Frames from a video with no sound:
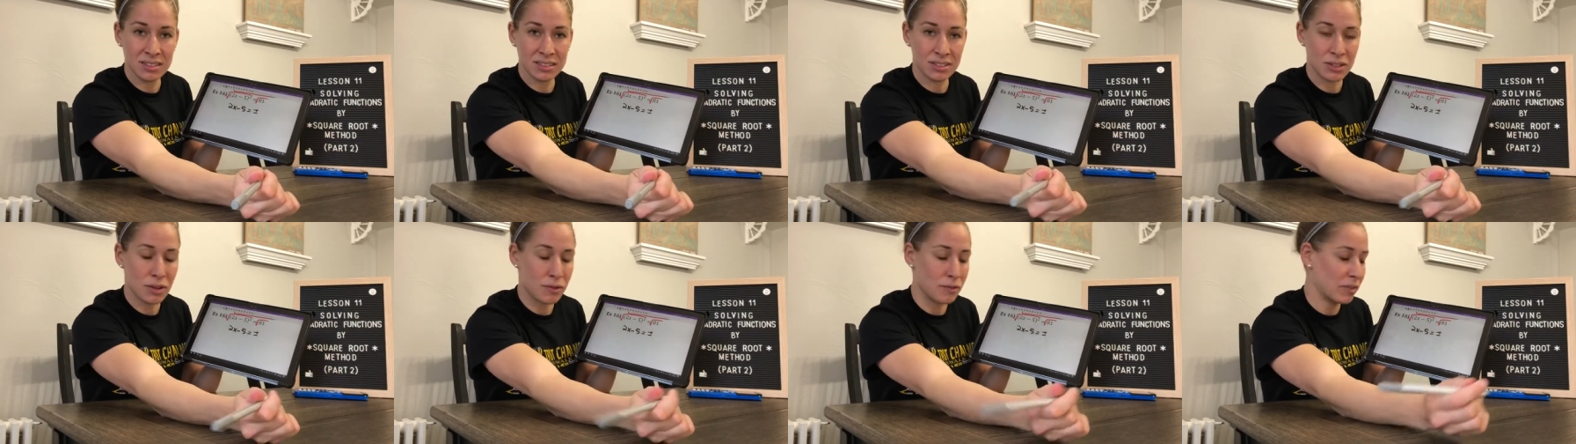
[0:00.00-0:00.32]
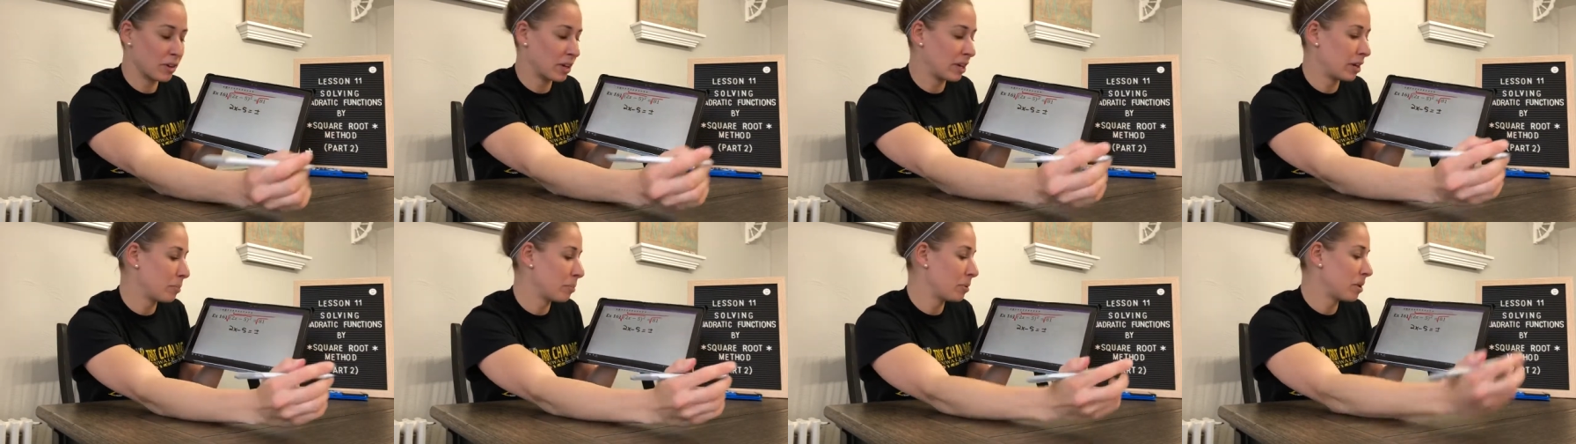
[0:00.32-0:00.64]
don't
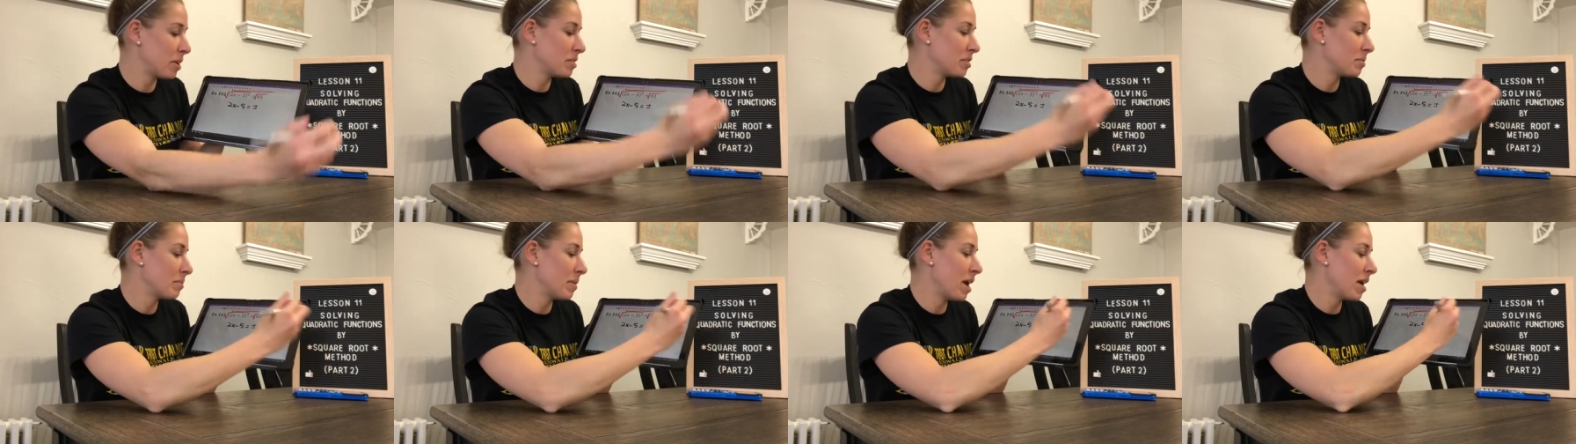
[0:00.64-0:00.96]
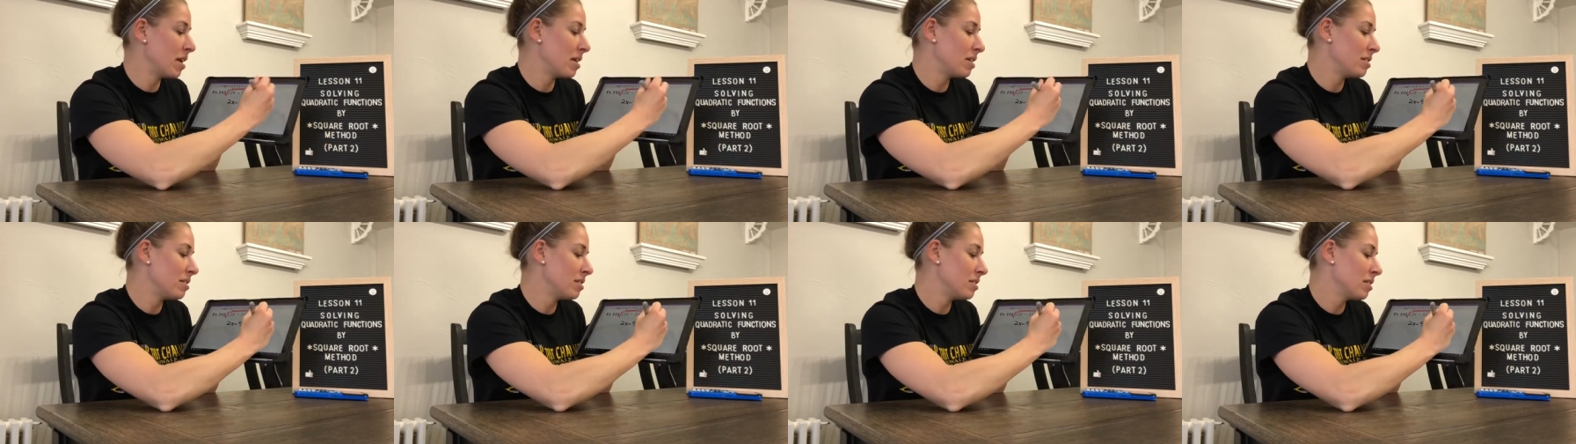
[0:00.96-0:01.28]
forget your plus or
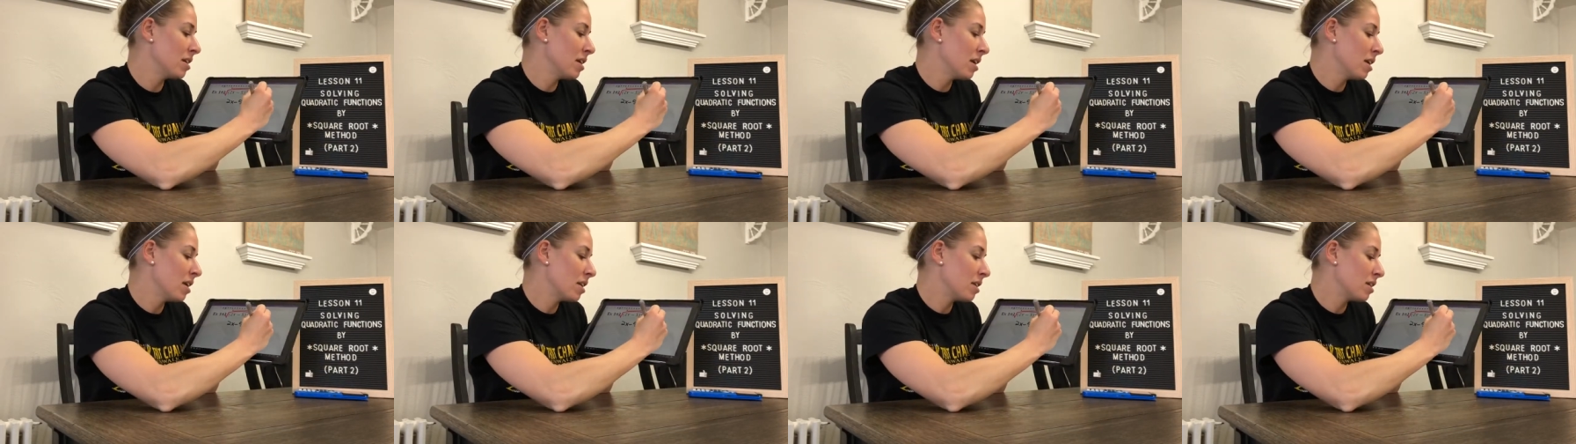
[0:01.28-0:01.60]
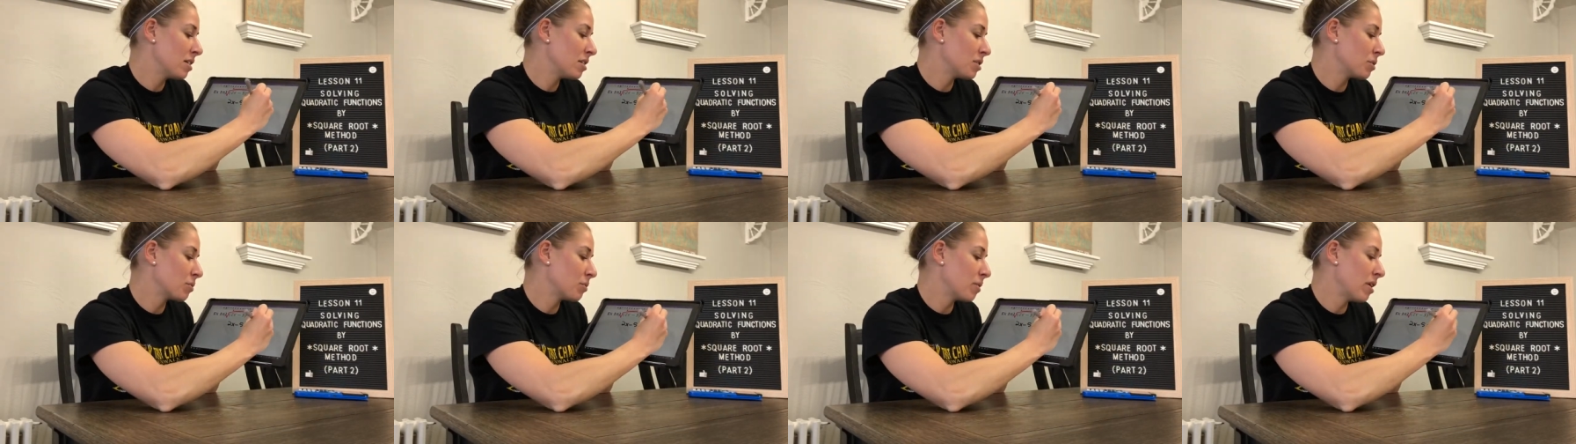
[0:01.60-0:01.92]
minus,
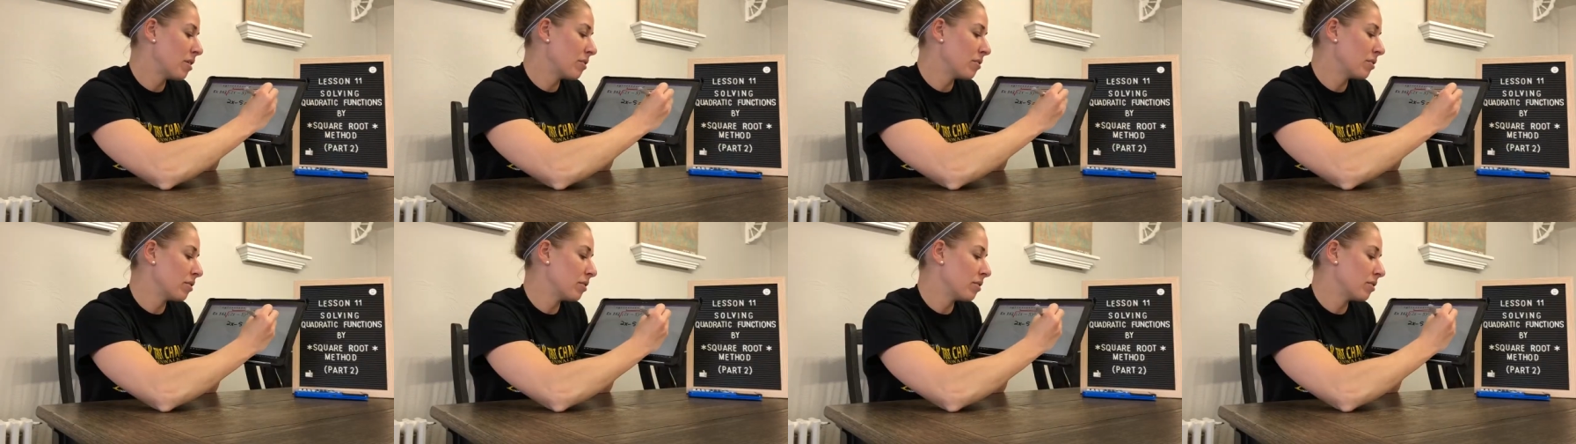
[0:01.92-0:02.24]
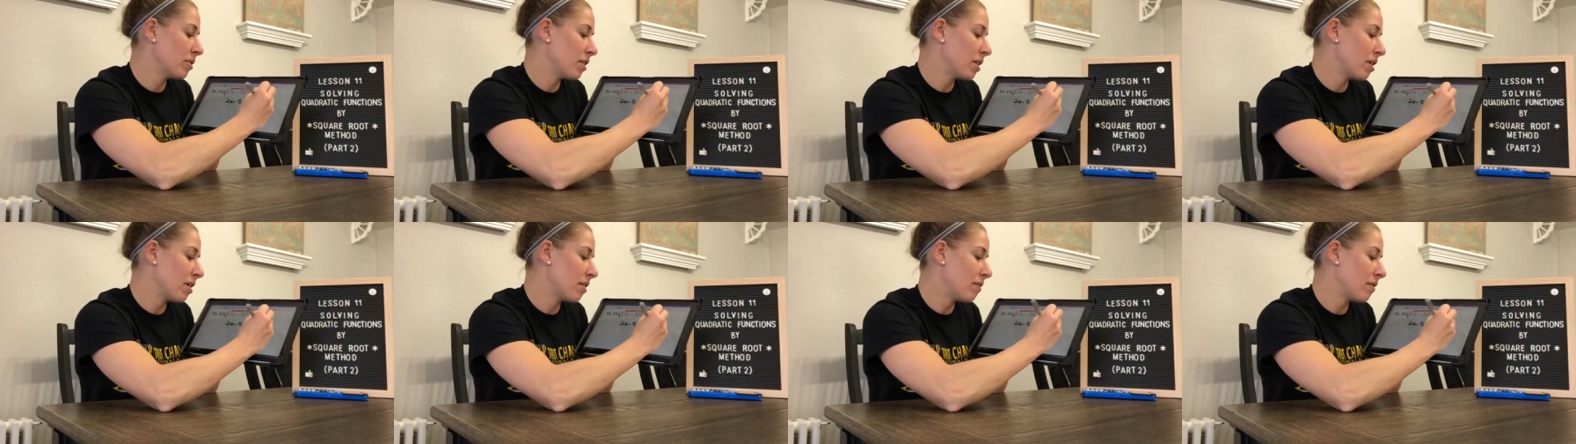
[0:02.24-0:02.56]
the square
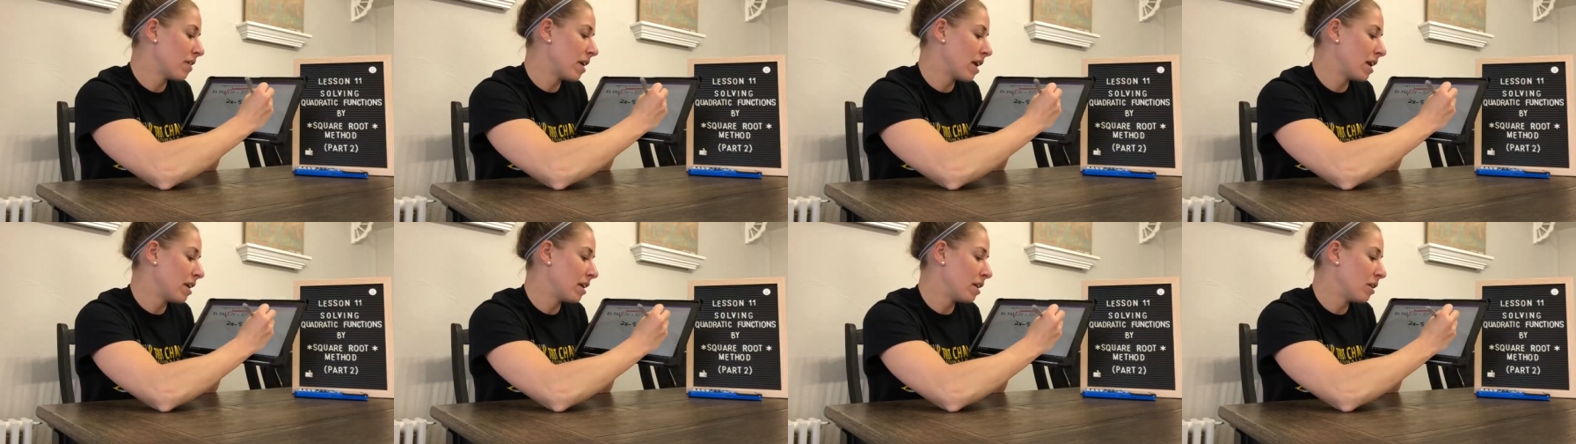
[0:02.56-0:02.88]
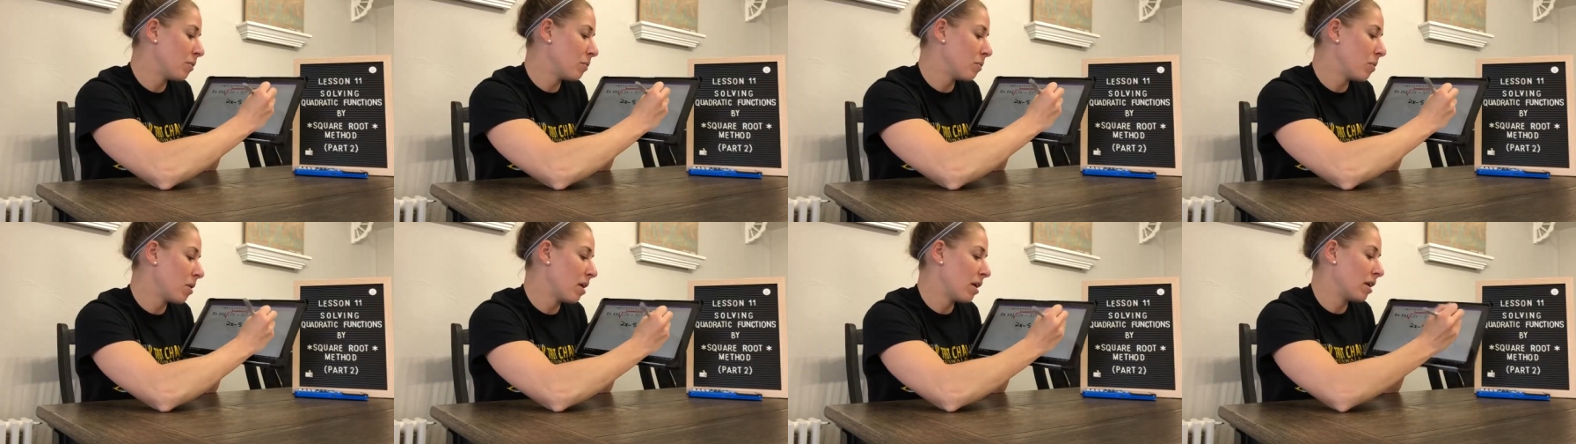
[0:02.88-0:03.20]
root of
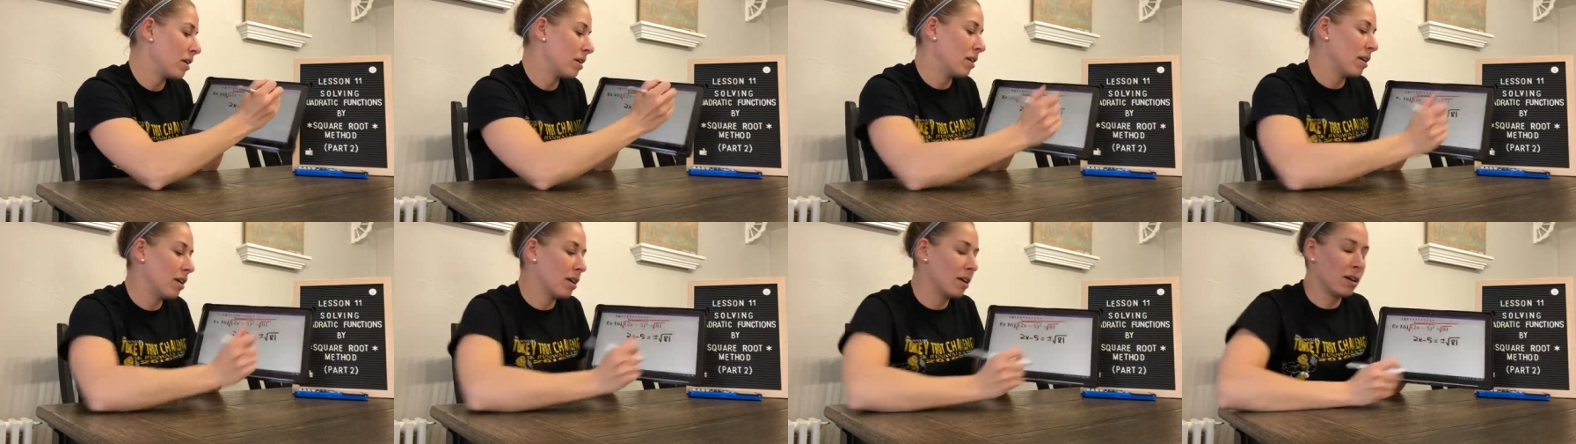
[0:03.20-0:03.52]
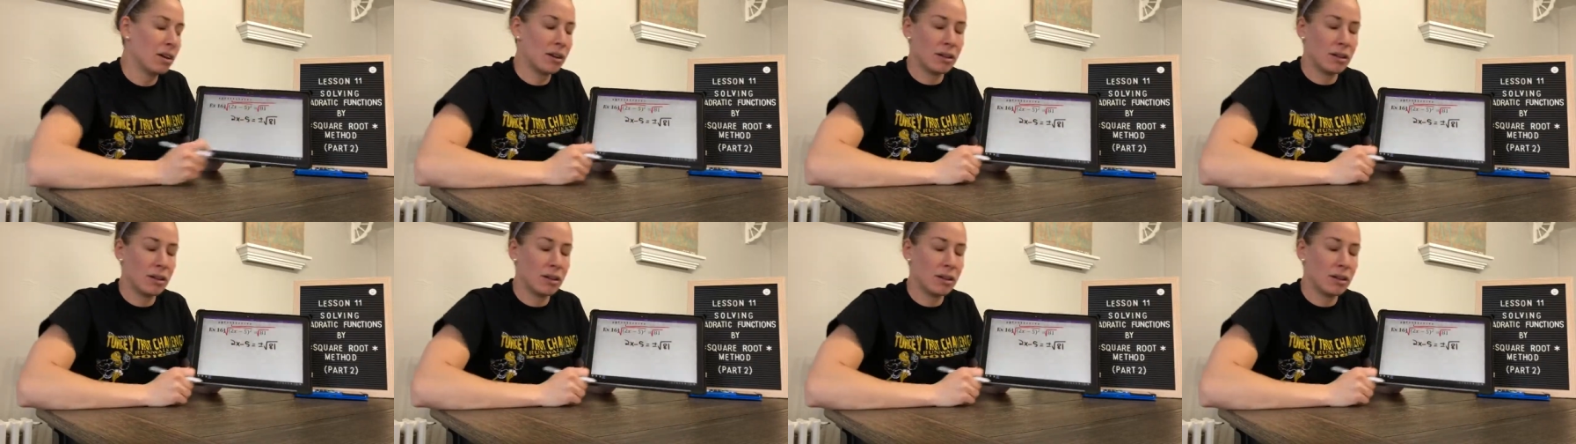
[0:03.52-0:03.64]
81.